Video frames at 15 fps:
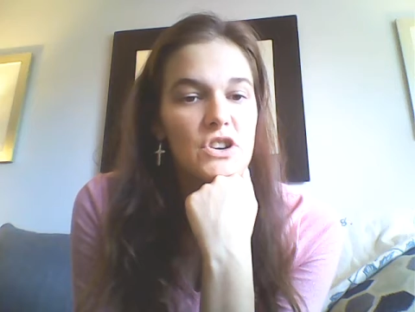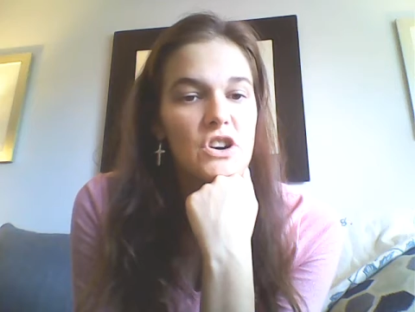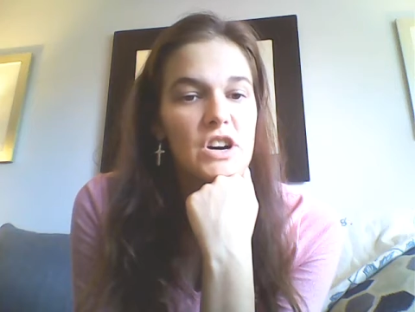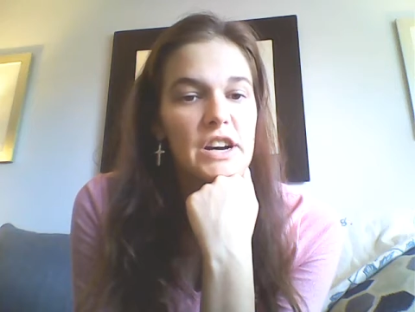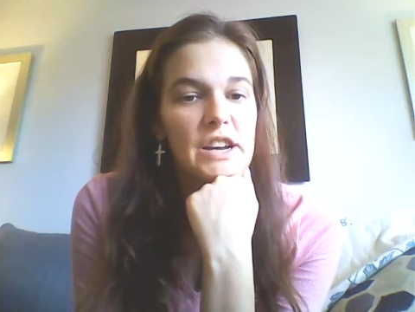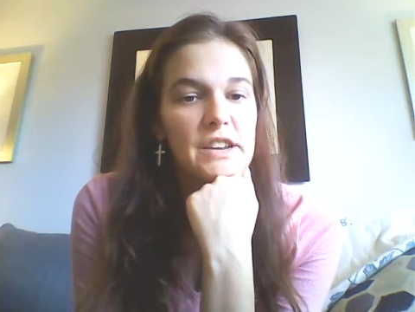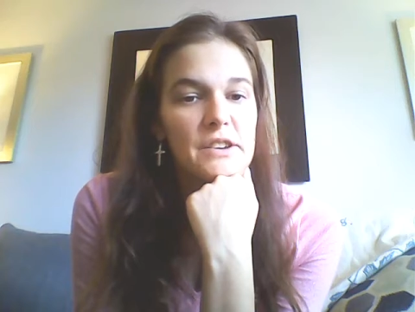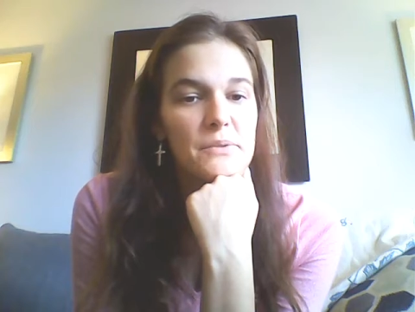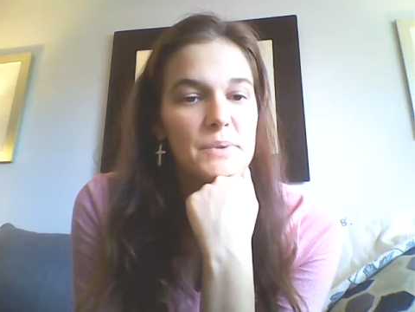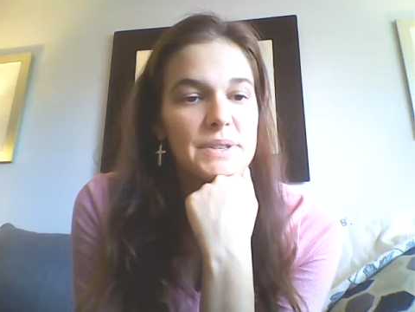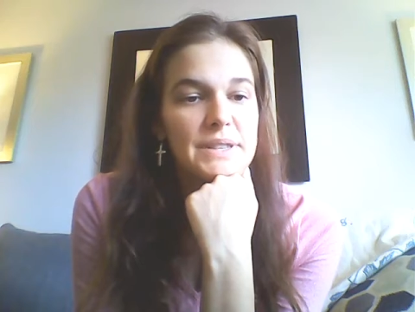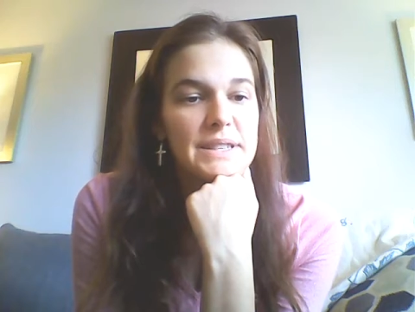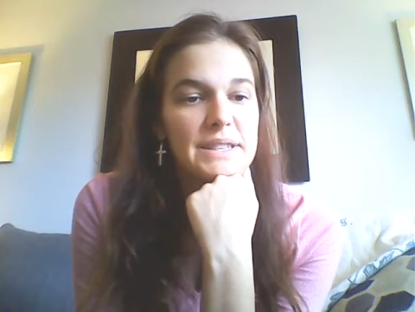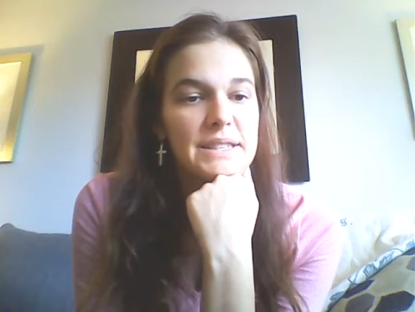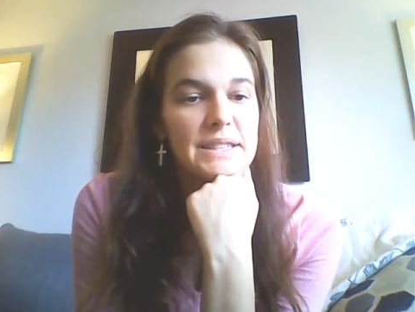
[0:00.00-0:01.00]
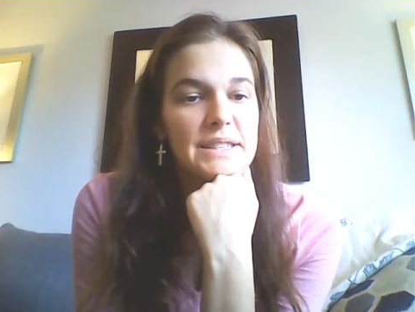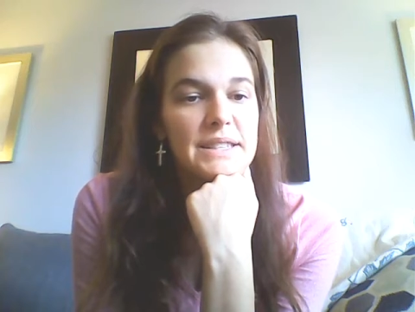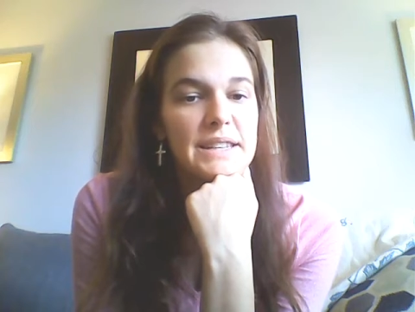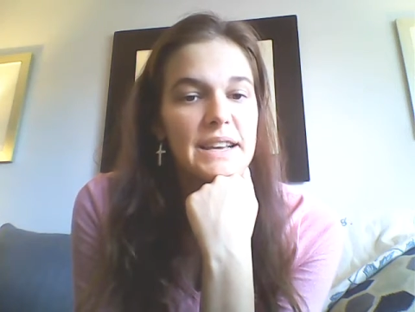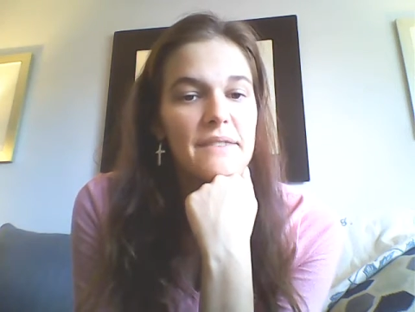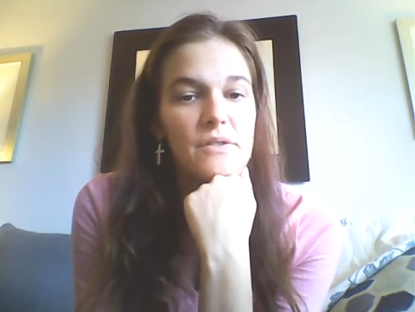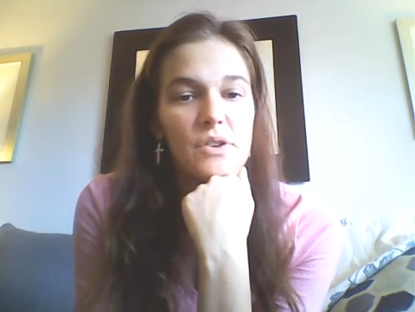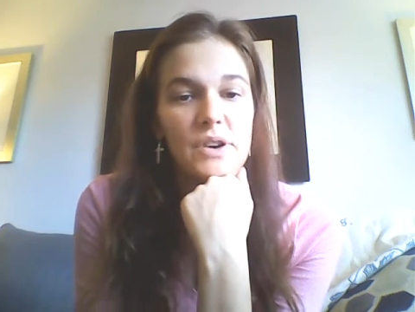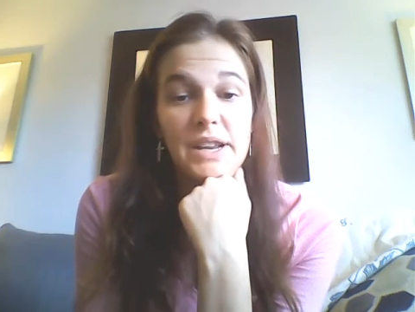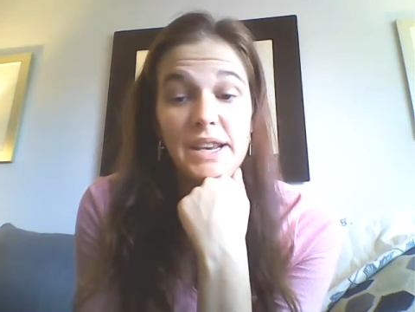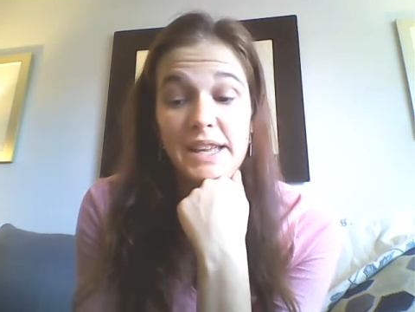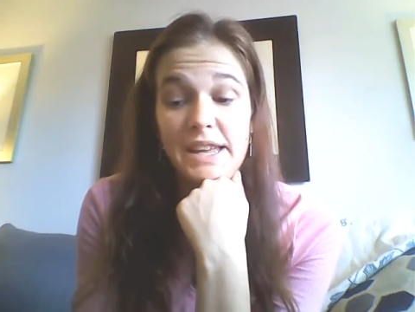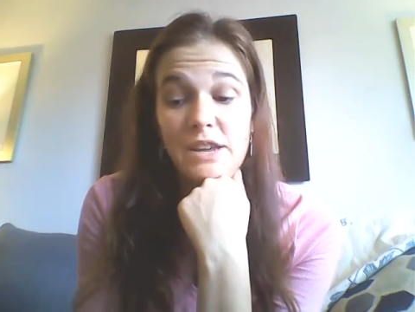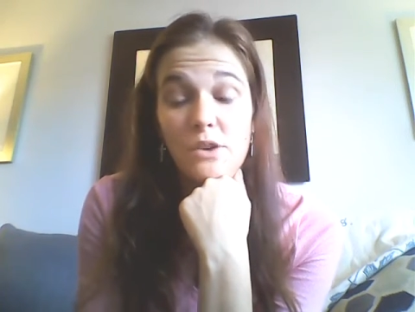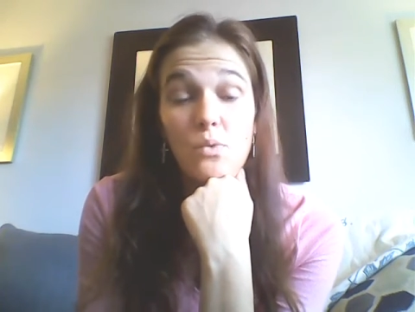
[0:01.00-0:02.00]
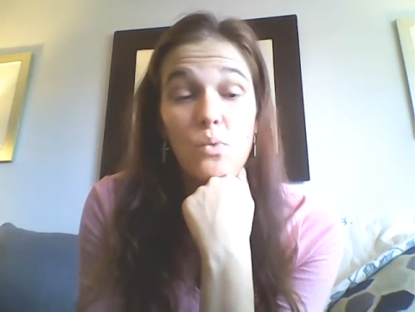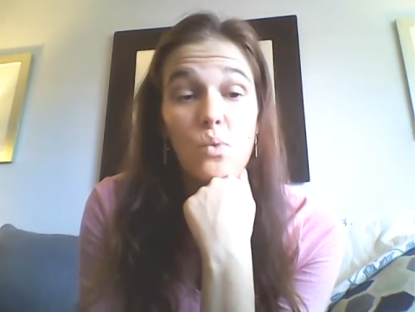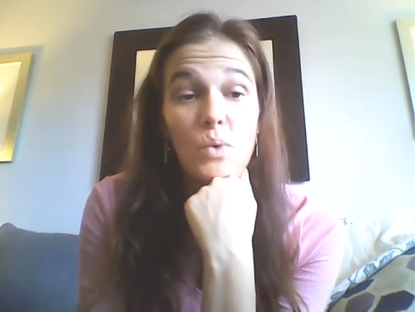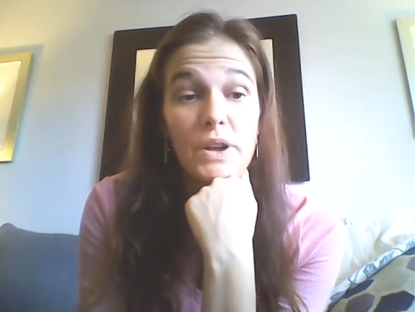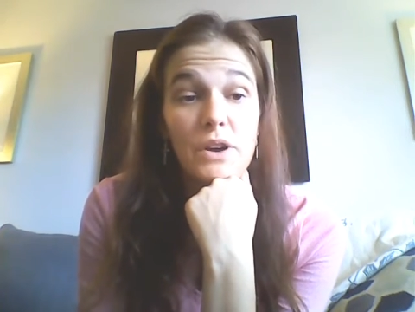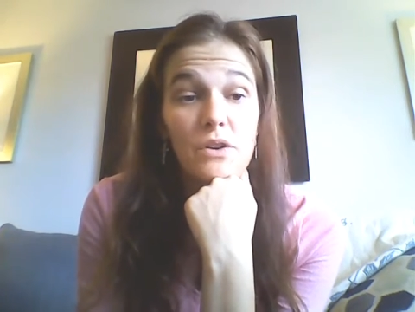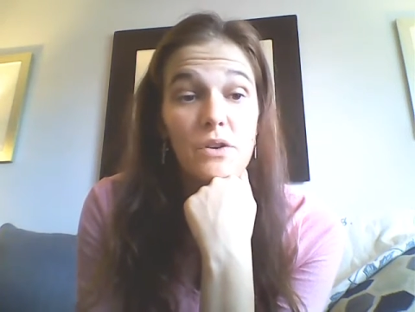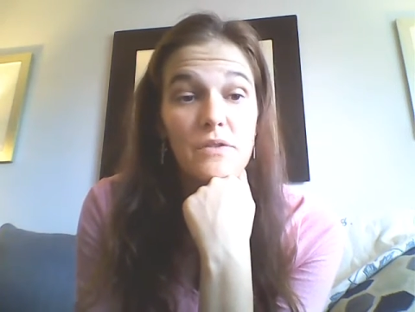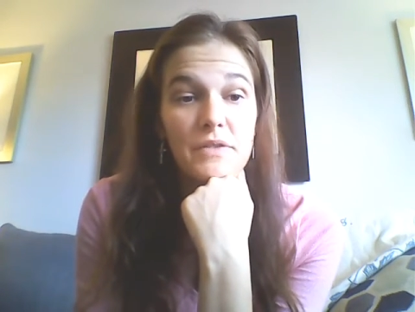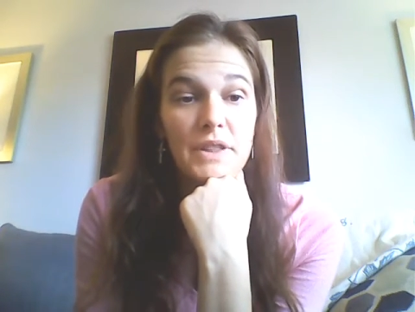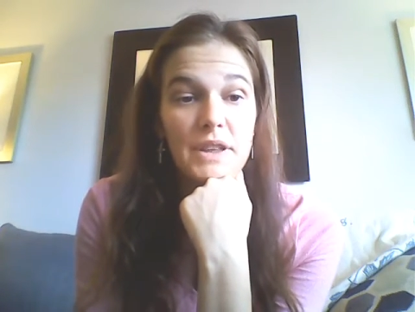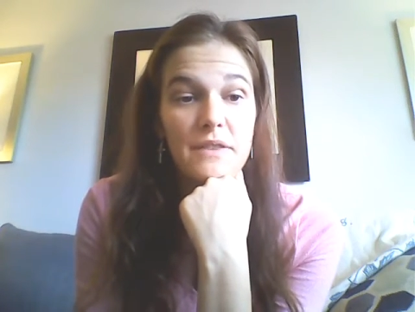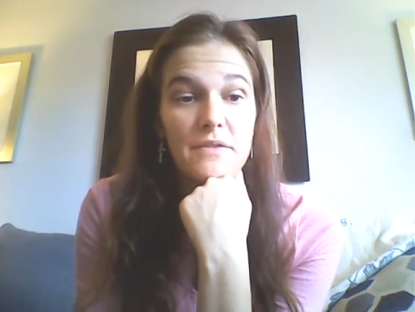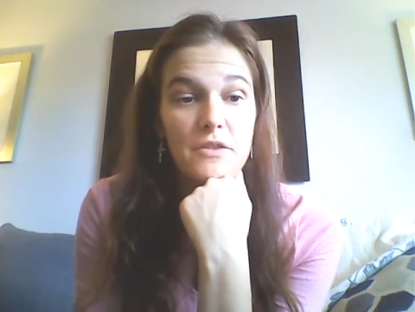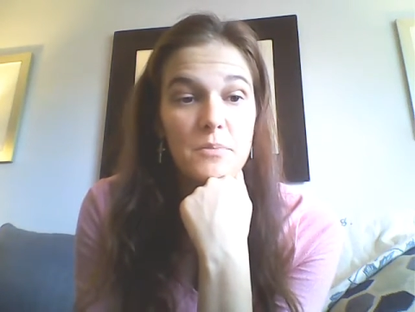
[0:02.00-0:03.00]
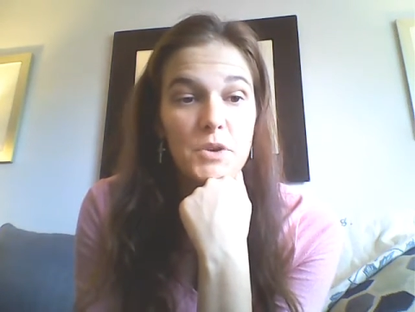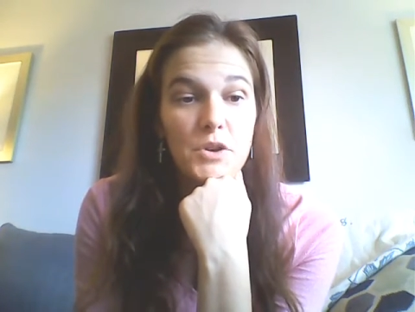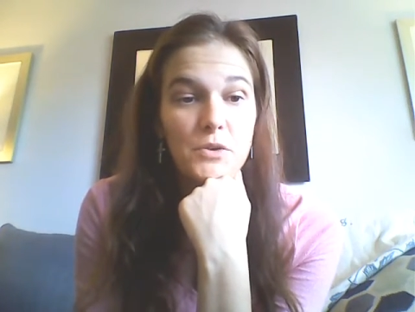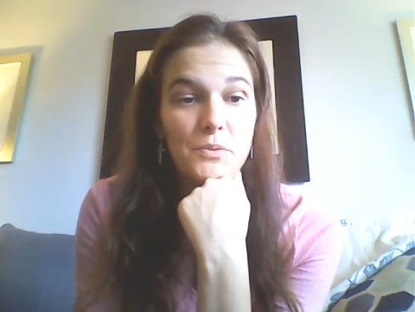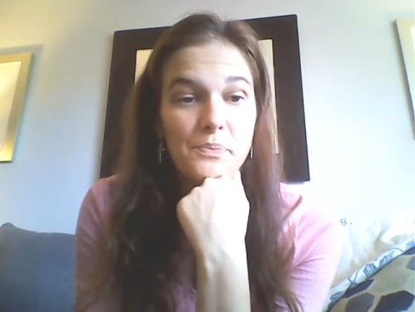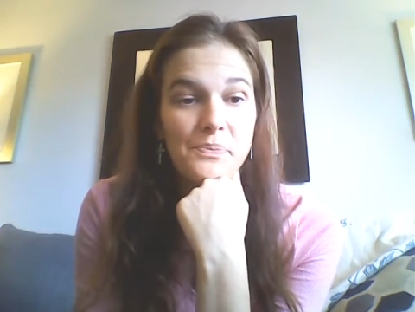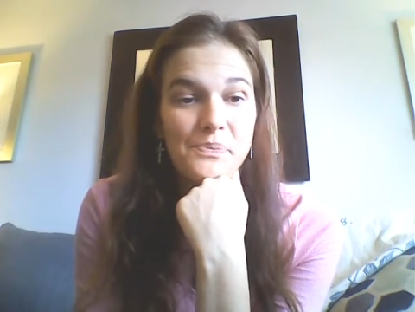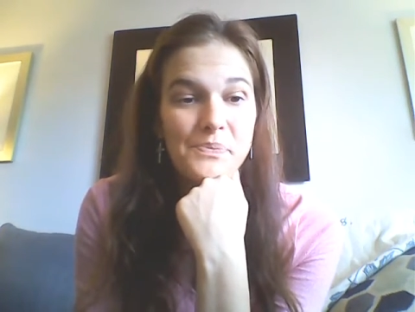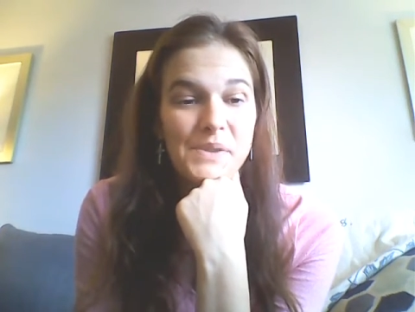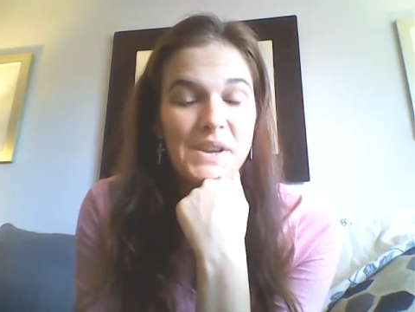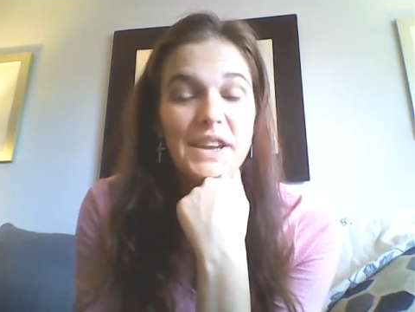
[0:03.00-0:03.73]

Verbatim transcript: God, resist the devil, and he will flee from you."